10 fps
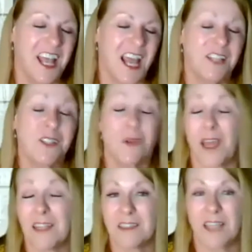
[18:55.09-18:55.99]
And so
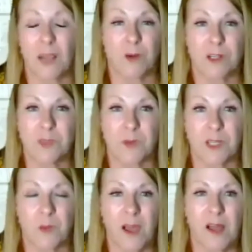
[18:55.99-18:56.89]
that works
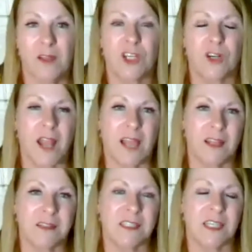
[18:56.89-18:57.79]
really well. Your
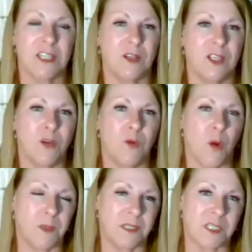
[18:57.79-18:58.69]
LLC, you
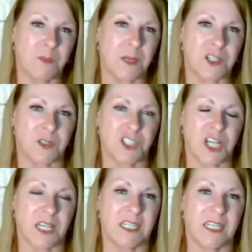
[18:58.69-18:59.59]
open a special
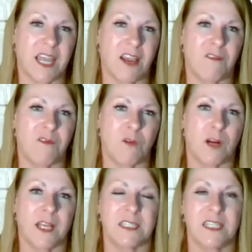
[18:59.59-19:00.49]
checking account
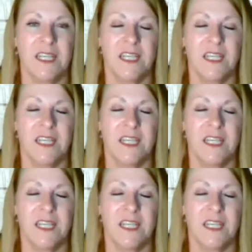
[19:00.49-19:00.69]
for it.